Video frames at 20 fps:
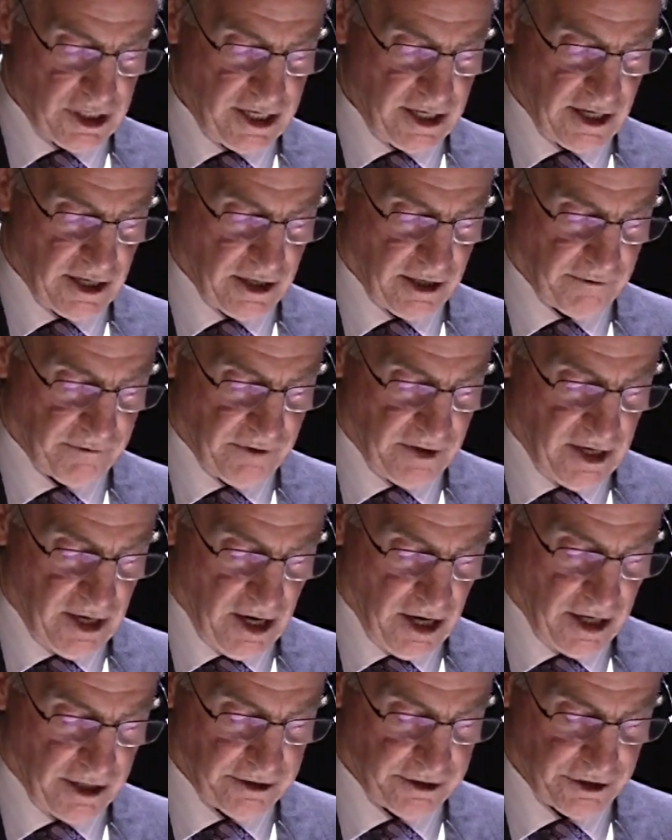takeoff
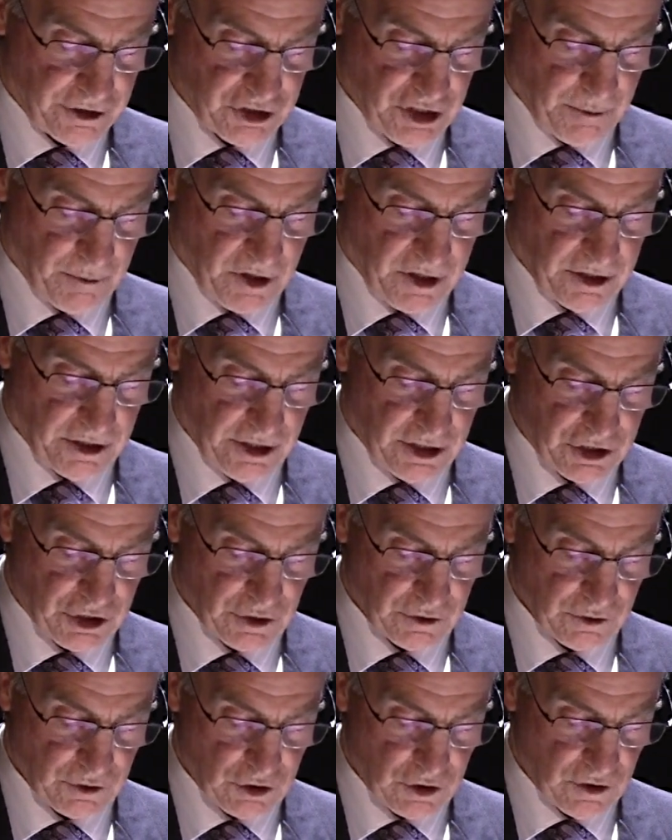under some
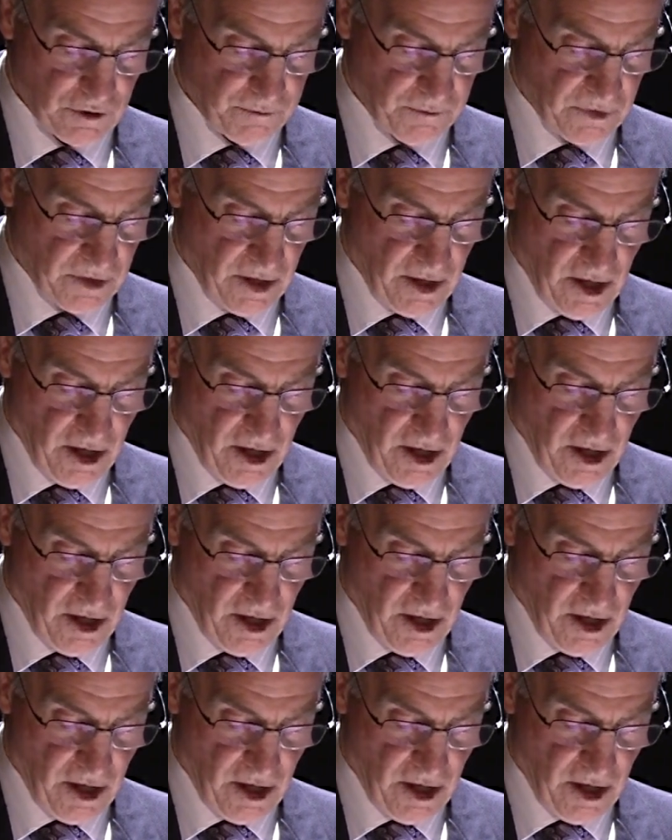conditions.